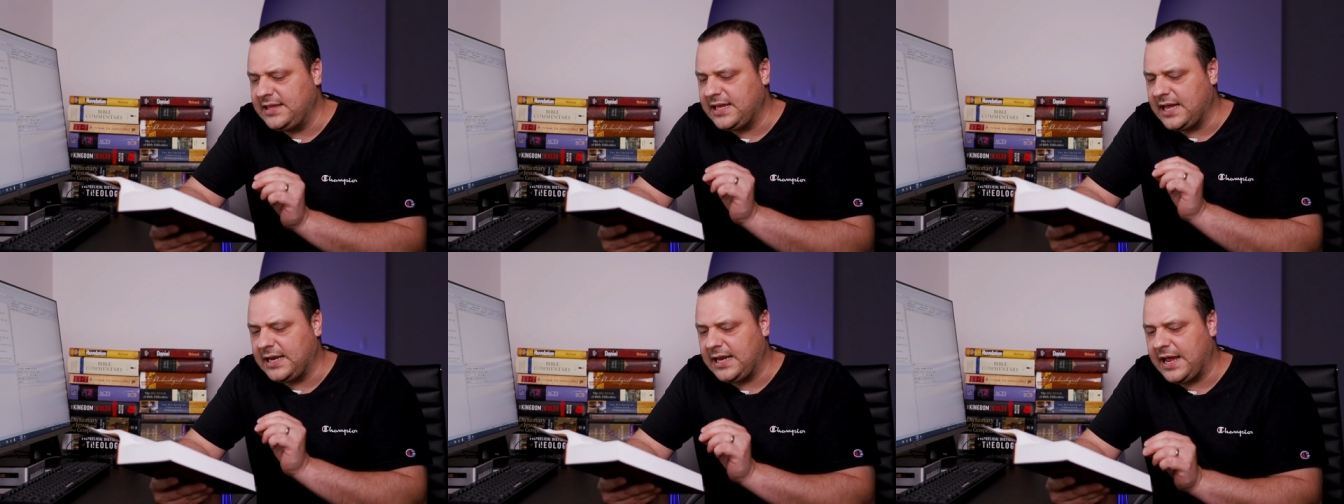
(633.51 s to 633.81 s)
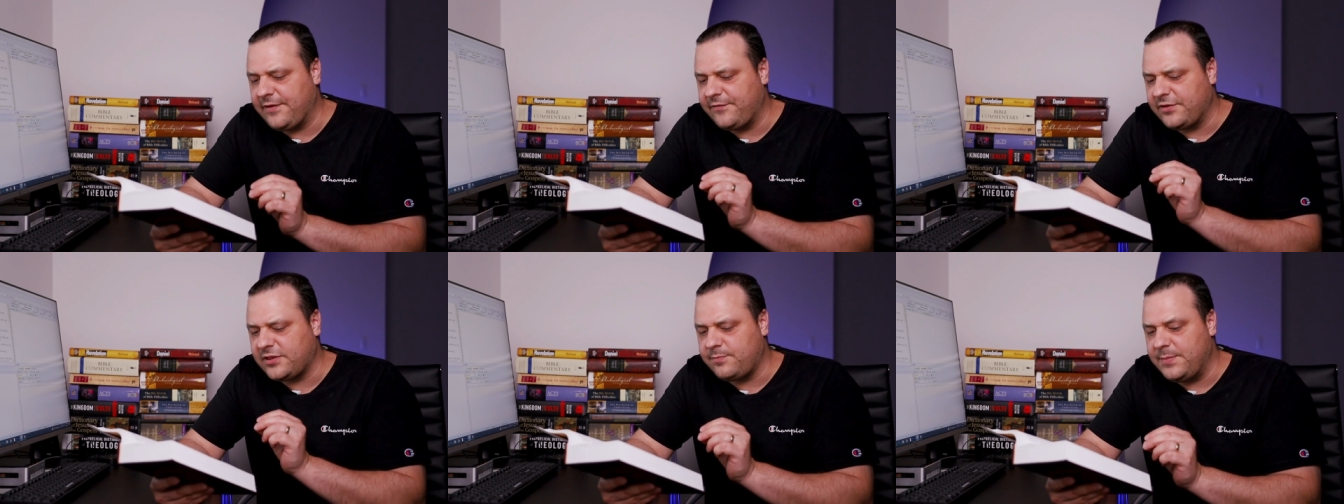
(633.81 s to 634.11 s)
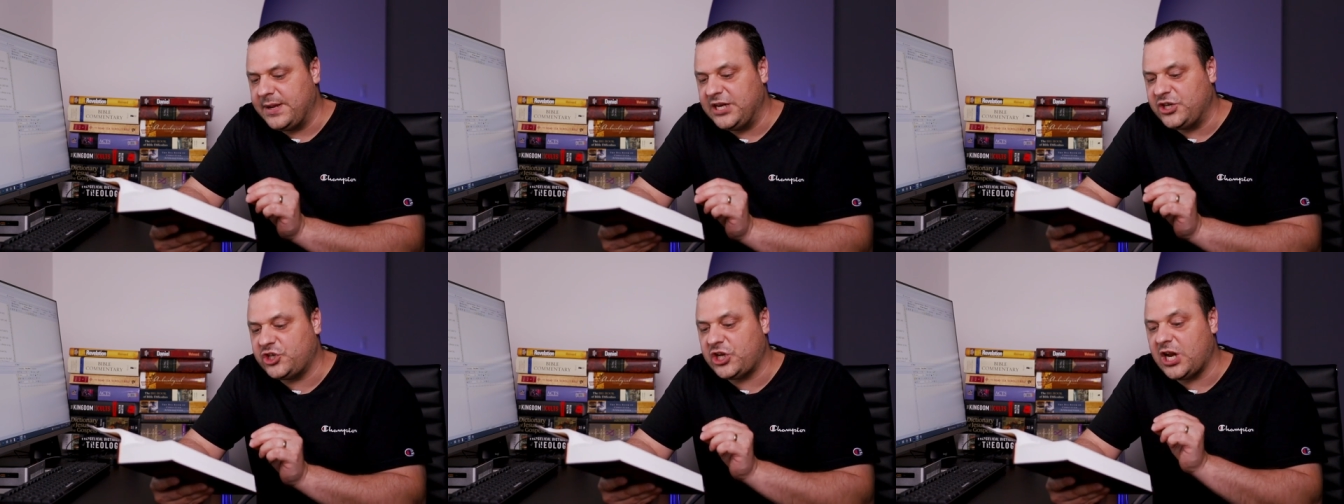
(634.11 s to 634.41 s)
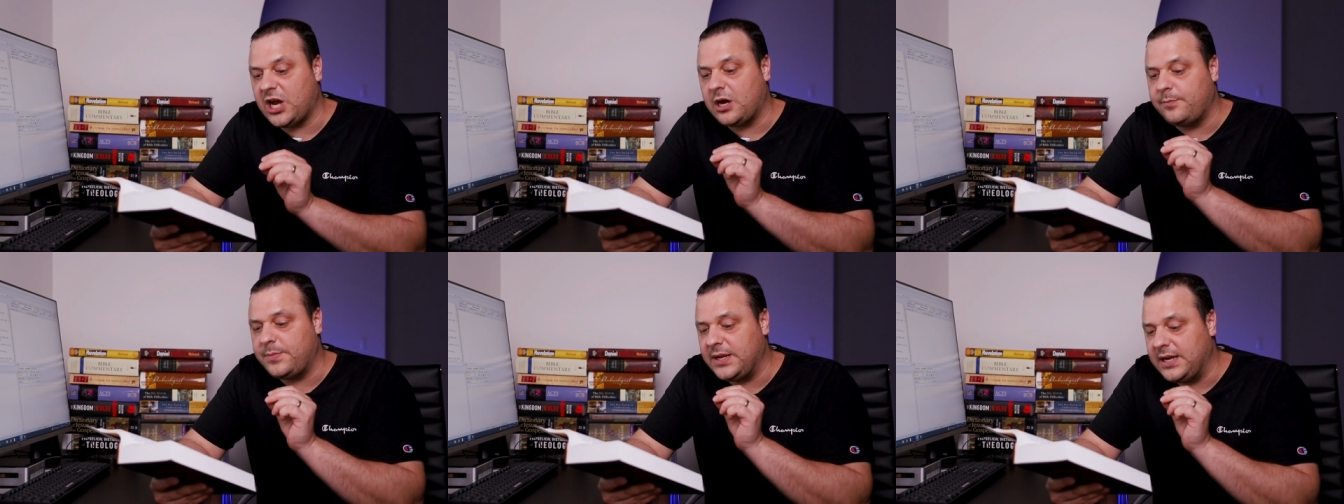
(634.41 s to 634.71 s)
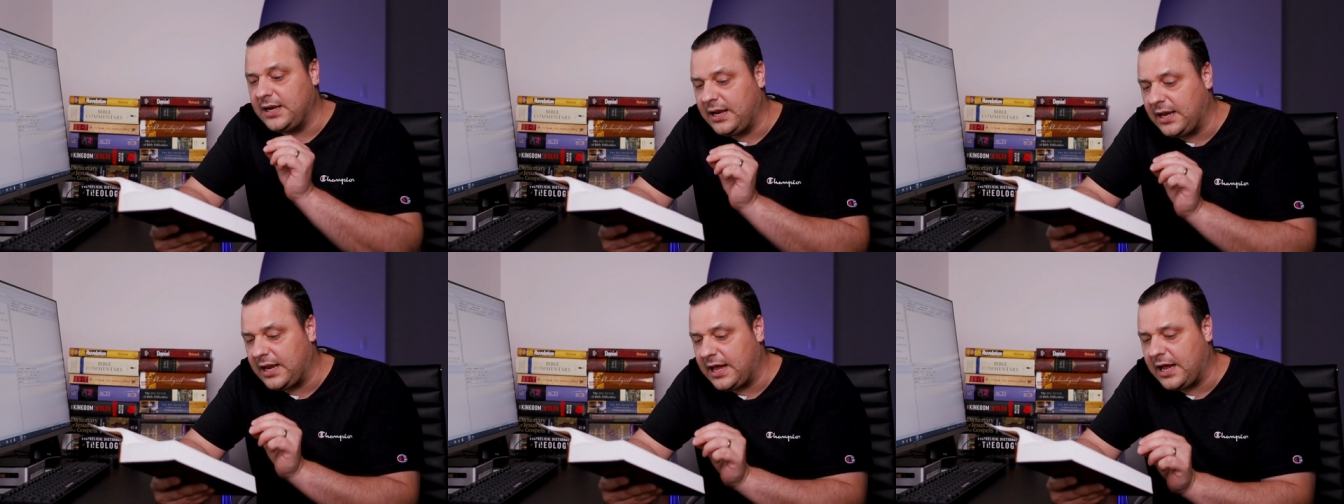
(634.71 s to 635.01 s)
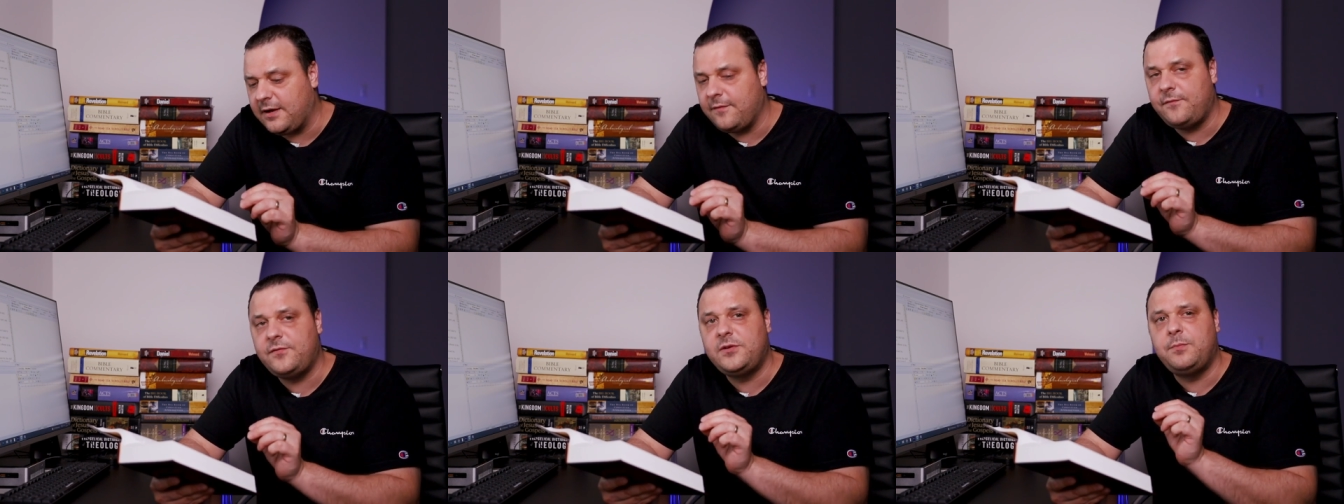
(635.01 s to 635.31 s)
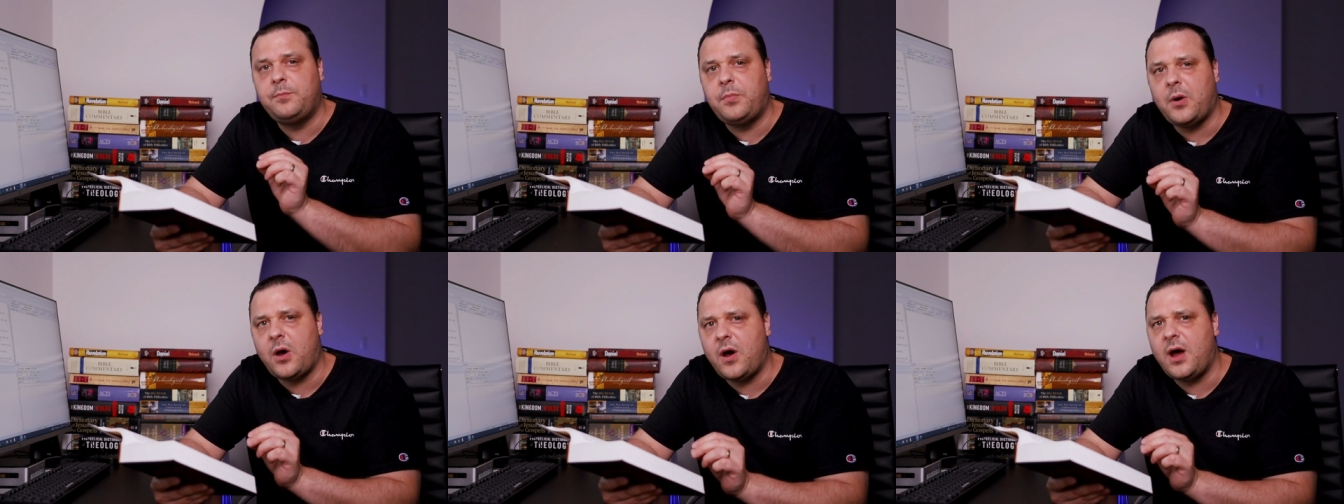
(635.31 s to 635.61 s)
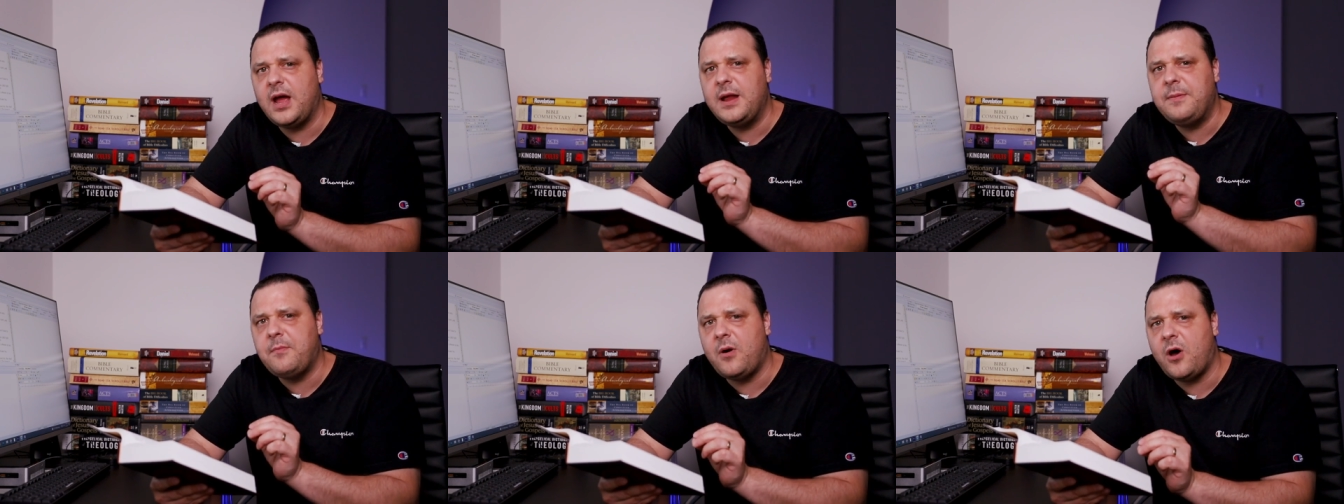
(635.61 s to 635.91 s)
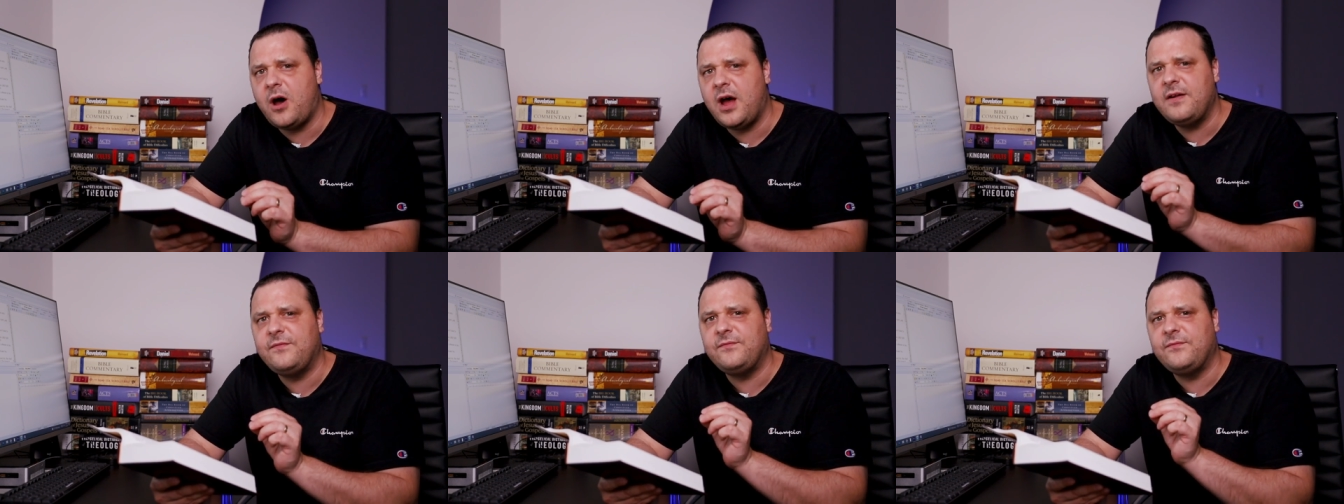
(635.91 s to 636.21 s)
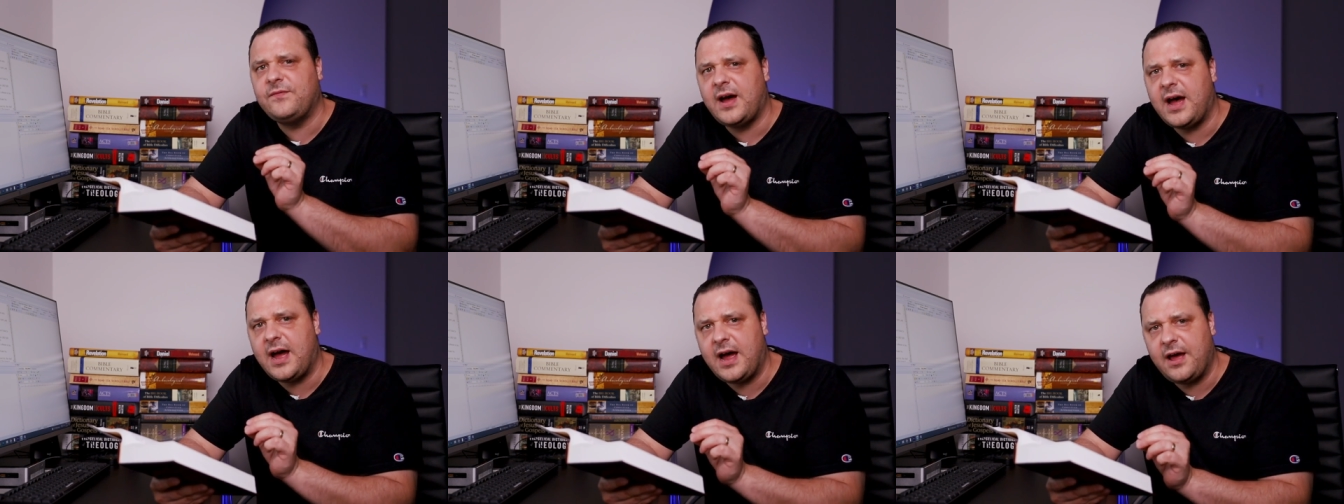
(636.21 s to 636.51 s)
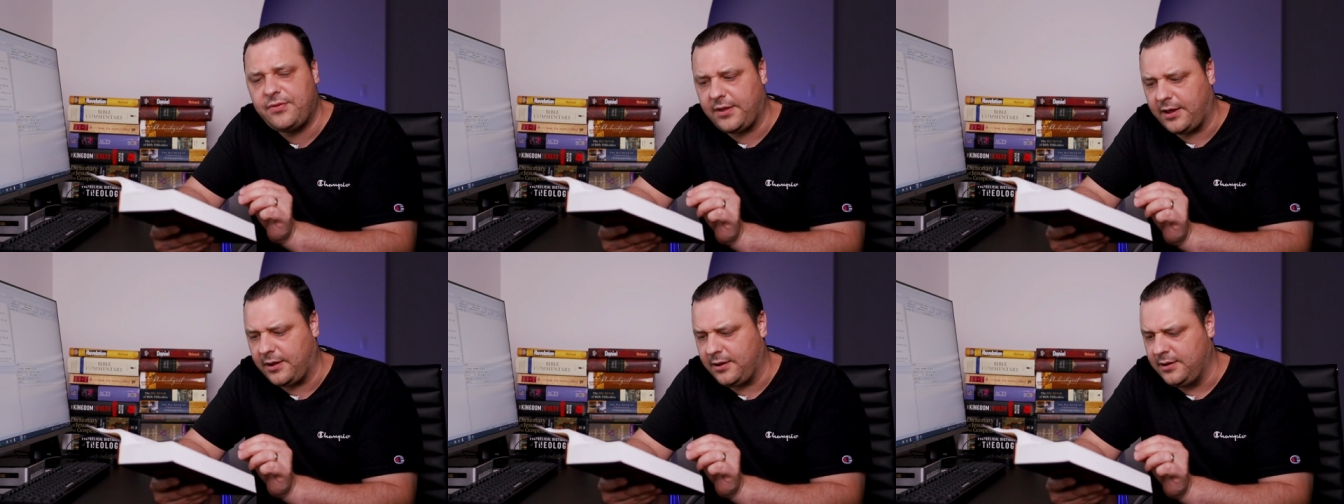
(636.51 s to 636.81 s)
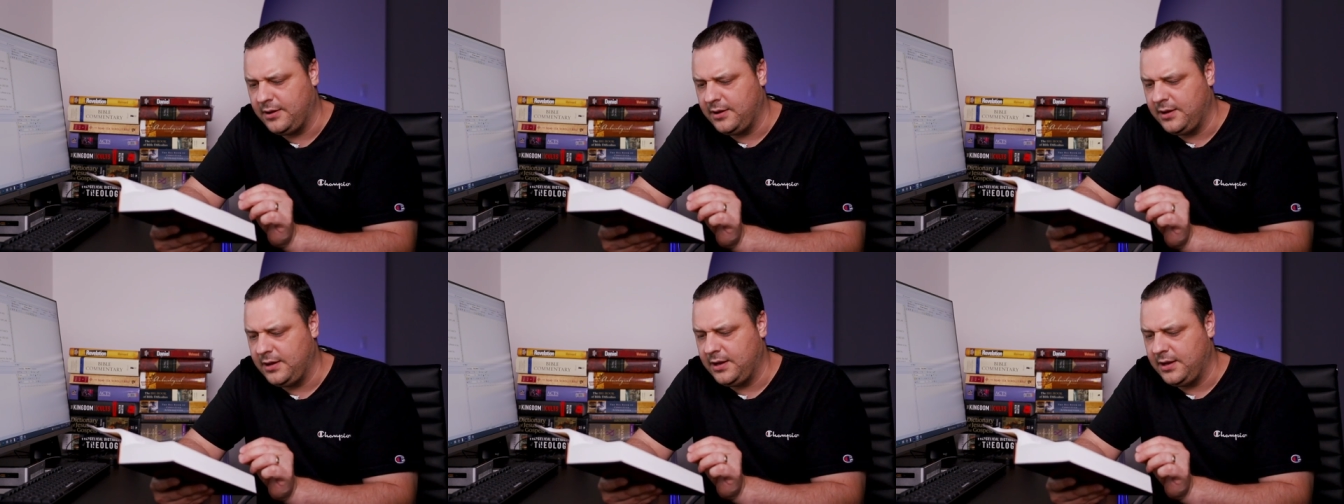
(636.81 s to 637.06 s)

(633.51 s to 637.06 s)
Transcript: that loveth me shall be loved by my Father,